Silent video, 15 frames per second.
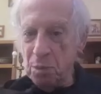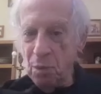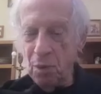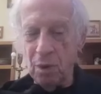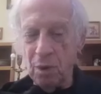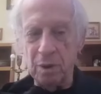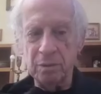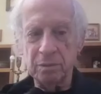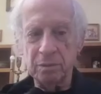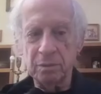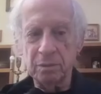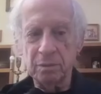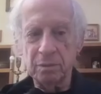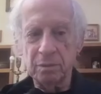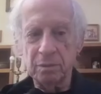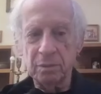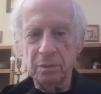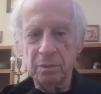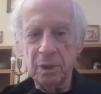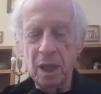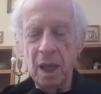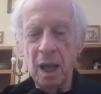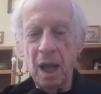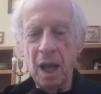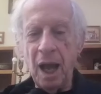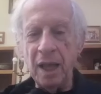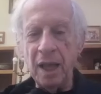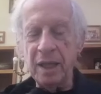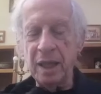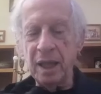more,
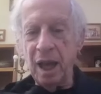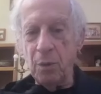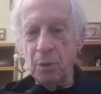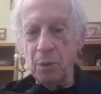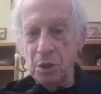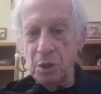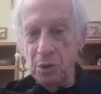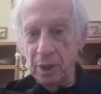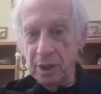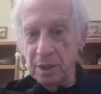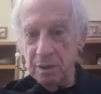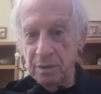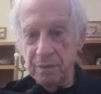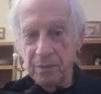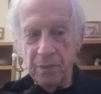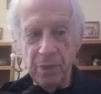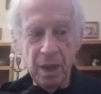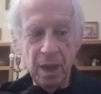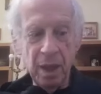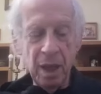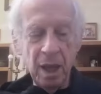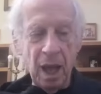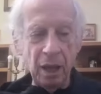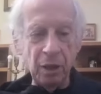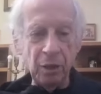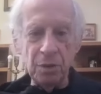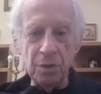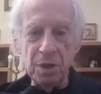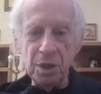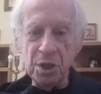I think I would do it. I
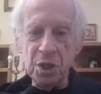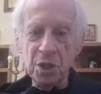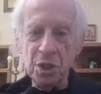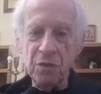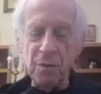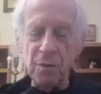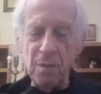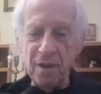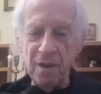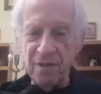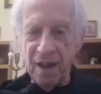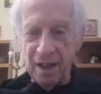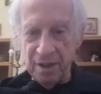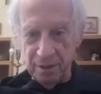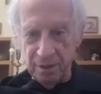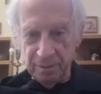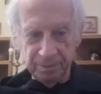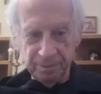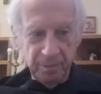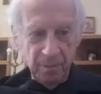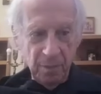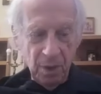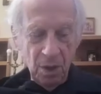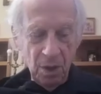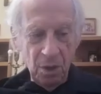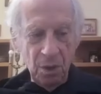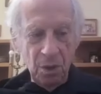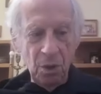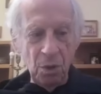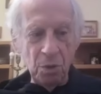learned this from my father,
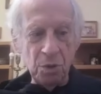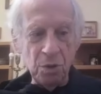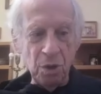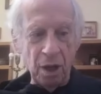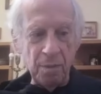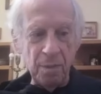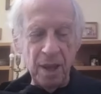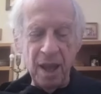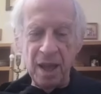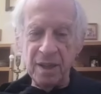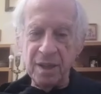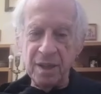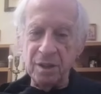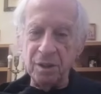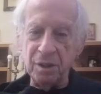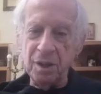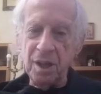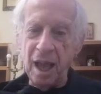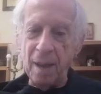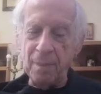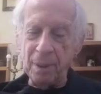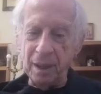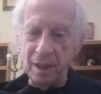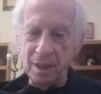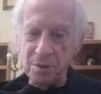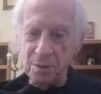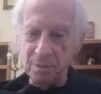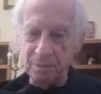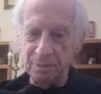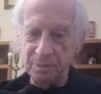who taught me ethical
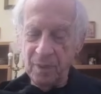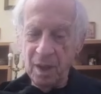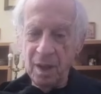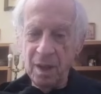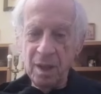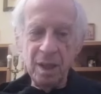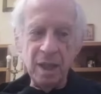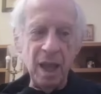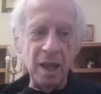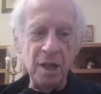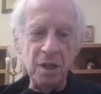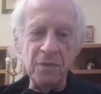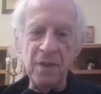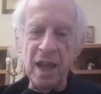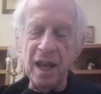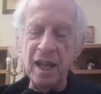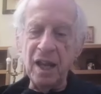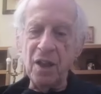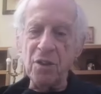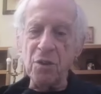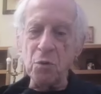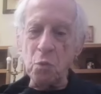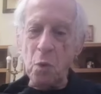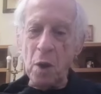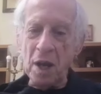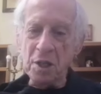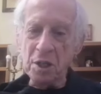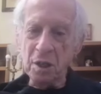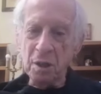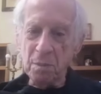capitalism, the idea of getting the
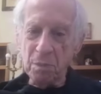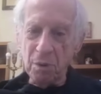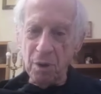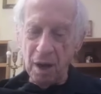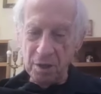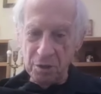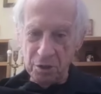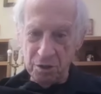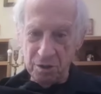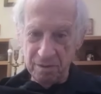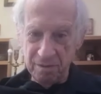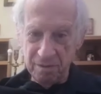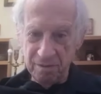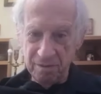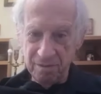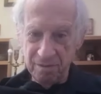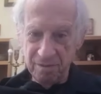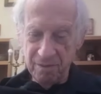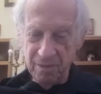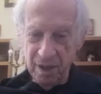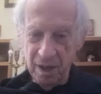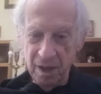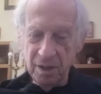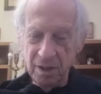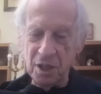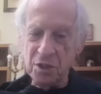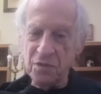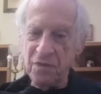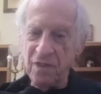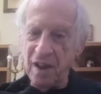right price
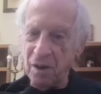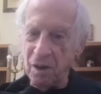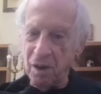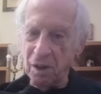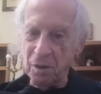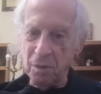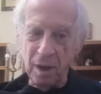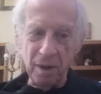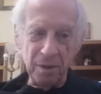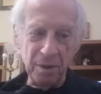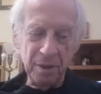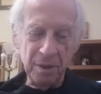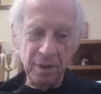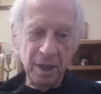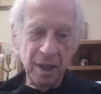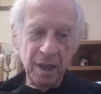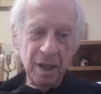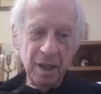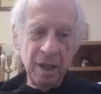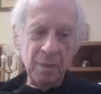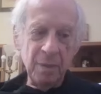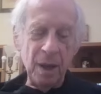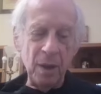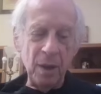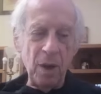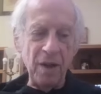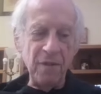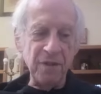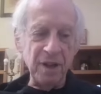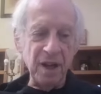that's fair all around. My
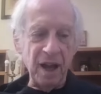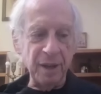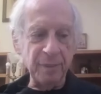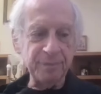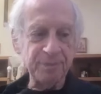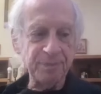wife and I